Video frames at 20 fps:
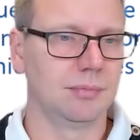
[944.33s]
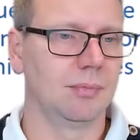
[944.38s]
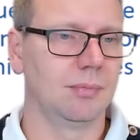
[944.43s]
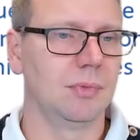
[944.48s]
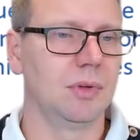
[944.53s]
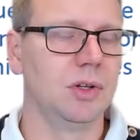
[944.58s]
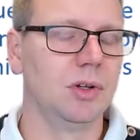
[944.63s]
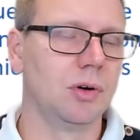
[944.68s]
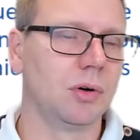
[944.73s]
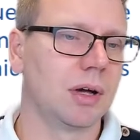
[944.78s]

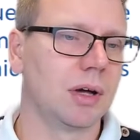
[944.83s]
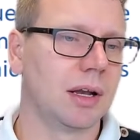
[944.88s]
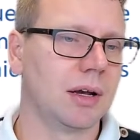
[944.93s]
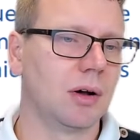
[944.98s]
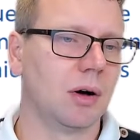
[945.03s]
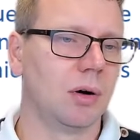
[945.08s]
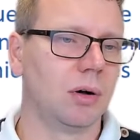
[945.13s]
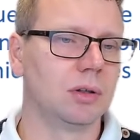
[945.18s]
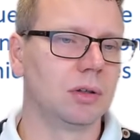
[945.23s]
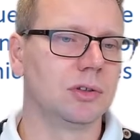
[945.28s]
You can
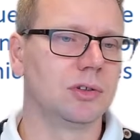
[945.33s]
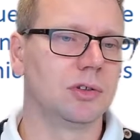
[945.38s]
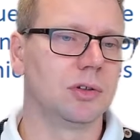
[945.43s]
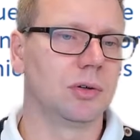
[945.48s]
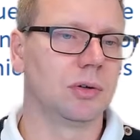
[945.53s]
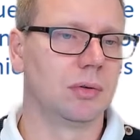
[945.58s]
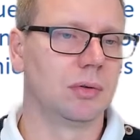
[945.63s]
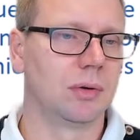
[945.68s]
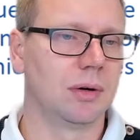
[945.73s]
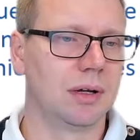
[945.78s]

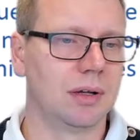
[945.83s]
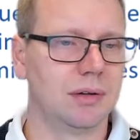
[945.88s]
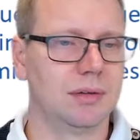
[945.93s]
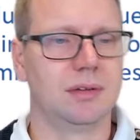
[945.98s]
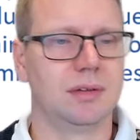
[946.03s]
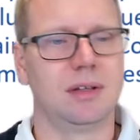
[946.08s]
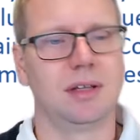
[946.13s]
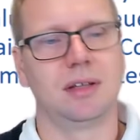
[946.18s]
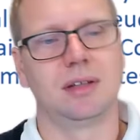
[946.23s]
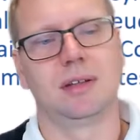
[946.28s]
also,
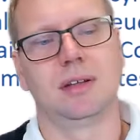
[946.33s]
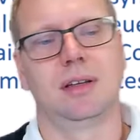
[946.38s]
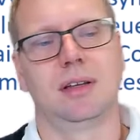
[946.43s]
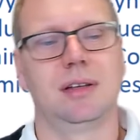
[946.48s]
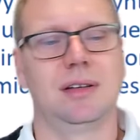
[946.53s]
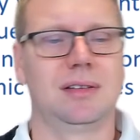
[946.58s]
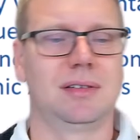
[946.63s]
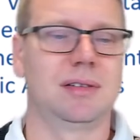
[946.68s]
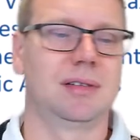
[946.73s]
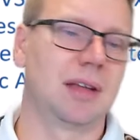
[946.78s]
it
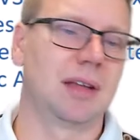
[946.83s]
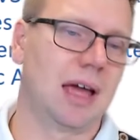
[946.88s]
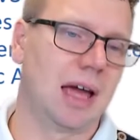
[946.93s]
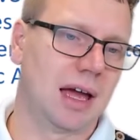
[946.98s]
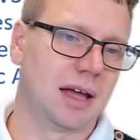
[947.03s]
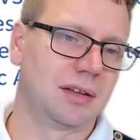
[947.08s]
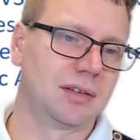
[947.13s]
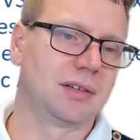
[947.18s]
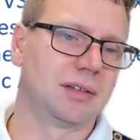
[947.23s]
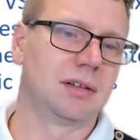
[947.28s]

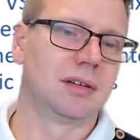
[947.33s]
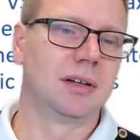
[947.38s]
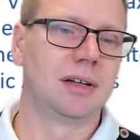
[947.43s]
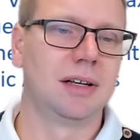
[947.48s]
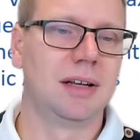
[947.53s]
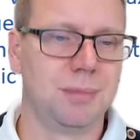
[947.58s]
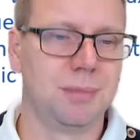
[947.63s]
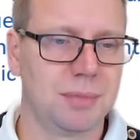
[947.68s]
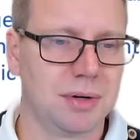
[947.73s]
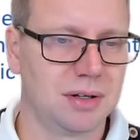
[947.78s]
has
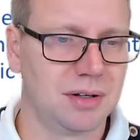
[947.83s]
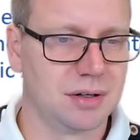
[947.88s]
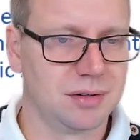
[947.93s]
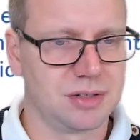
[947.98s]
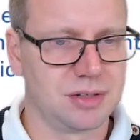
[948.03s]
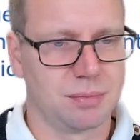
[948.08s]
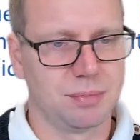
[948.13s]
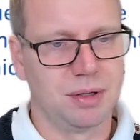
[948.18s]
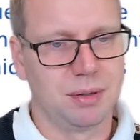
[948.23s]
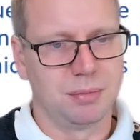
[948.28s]

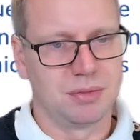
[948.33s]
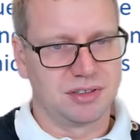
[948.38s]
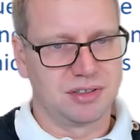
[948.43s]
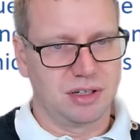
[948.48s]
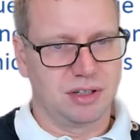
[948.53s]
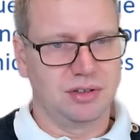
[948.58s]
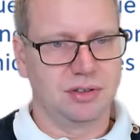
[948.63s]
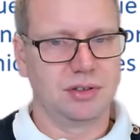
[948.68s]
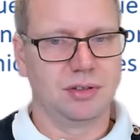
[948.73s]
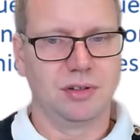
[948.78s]
some
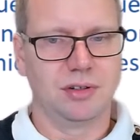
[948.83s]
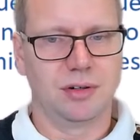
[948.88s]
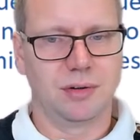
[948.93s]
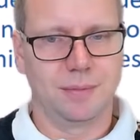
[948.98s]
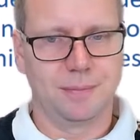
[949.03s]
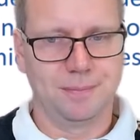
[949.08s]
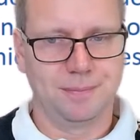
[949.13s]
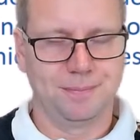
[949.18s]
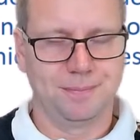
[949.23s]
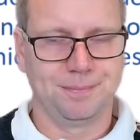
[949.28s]
limitations here.